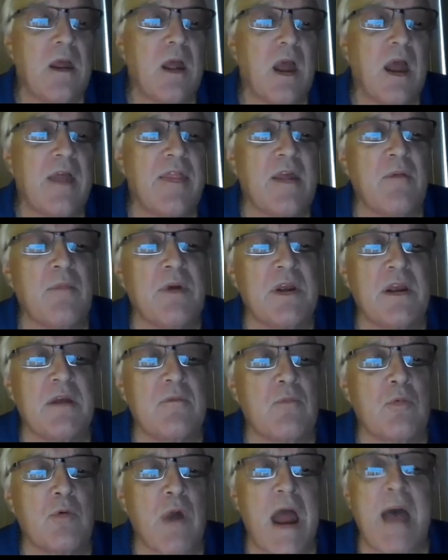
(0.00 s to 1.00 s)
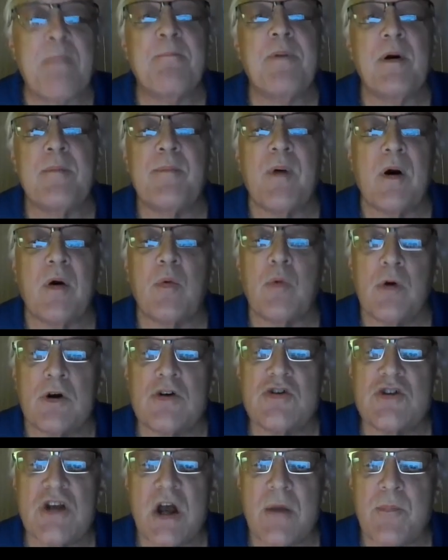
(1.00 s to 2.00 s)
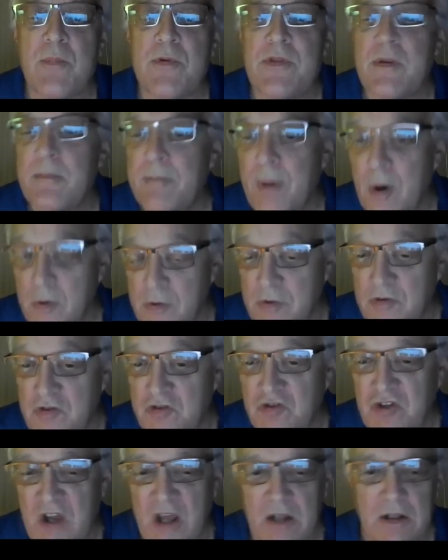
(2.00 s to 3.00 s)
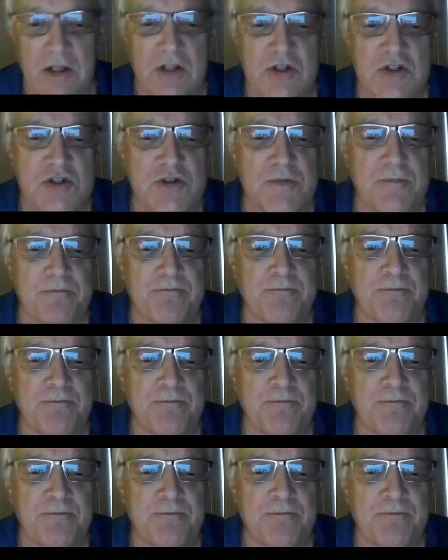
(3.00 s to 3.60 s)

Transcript: And then we wrap up our workshop with a bonus challenge.